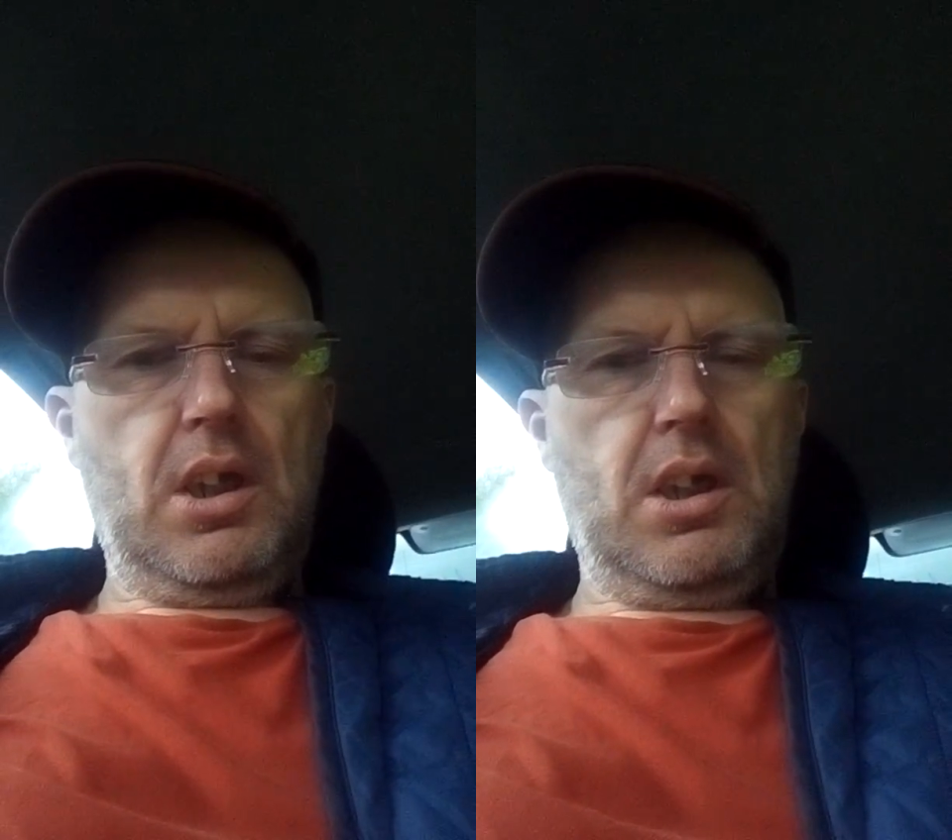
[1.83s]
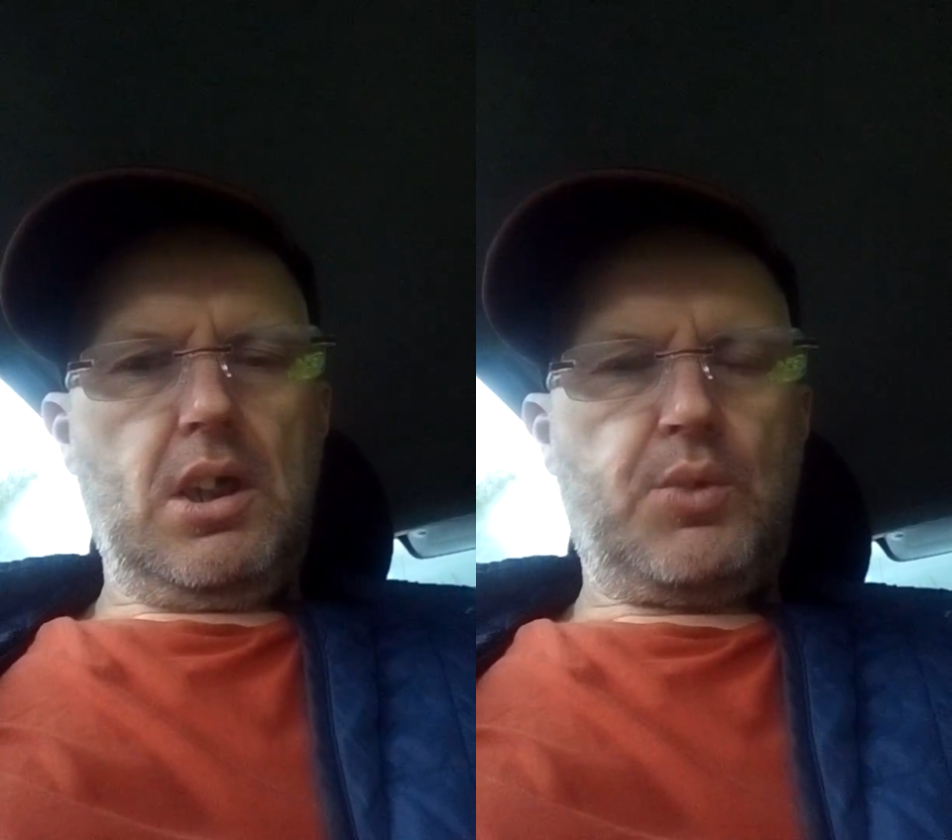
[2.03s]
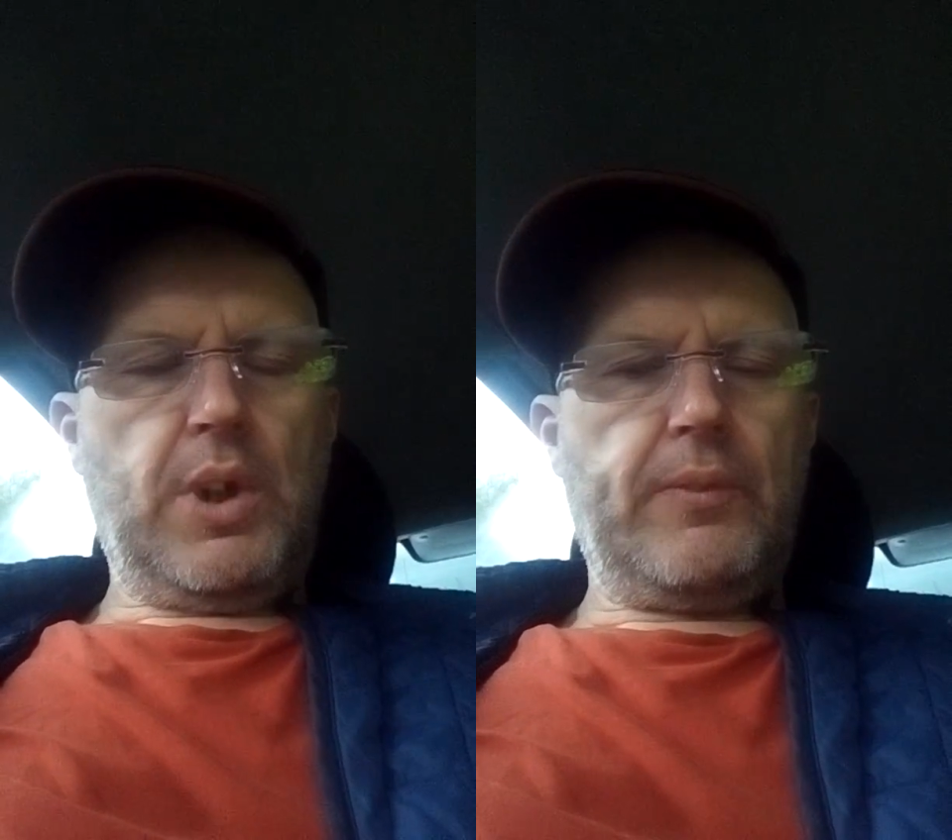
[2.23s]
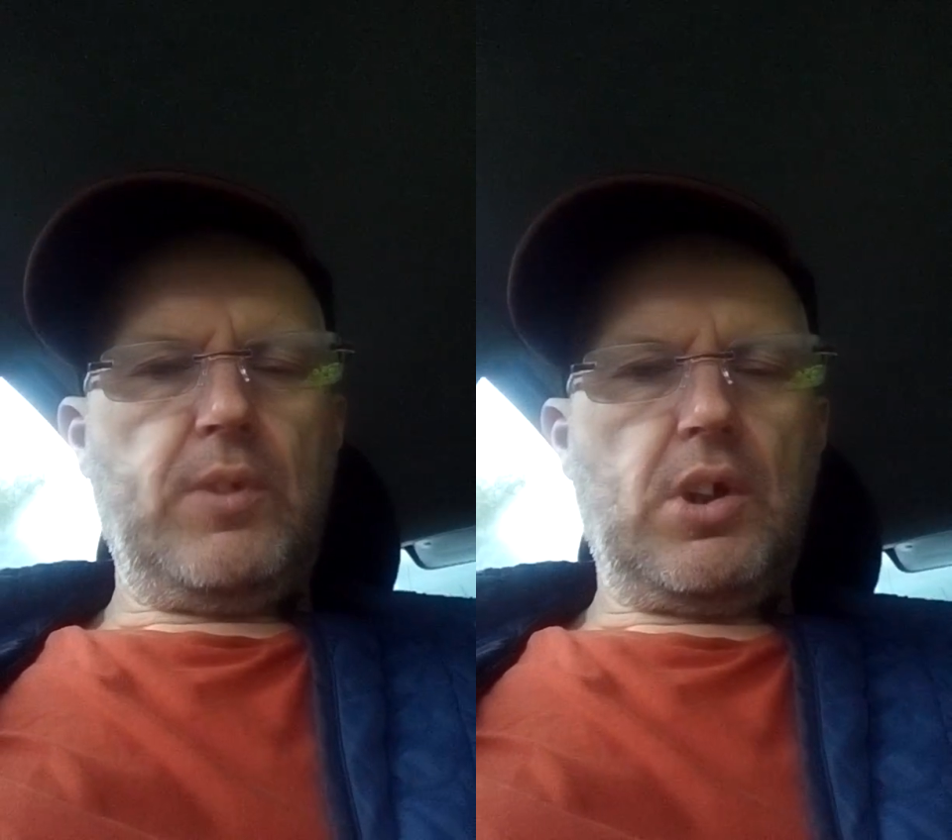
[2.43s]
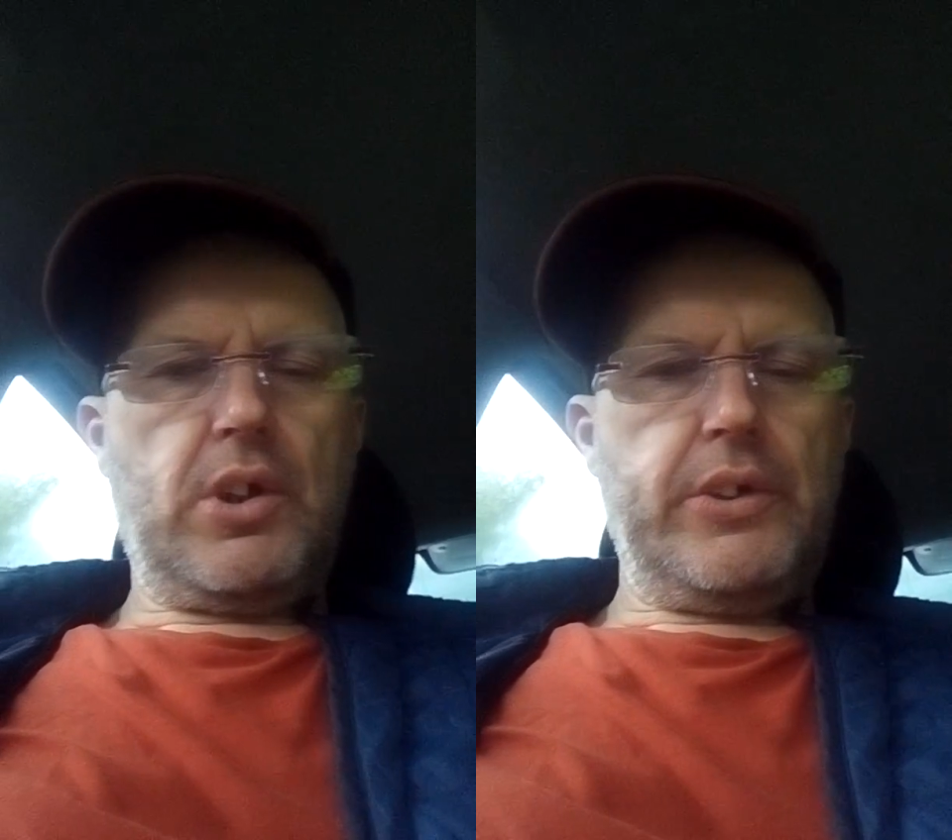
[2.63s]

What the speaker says: A quick vlog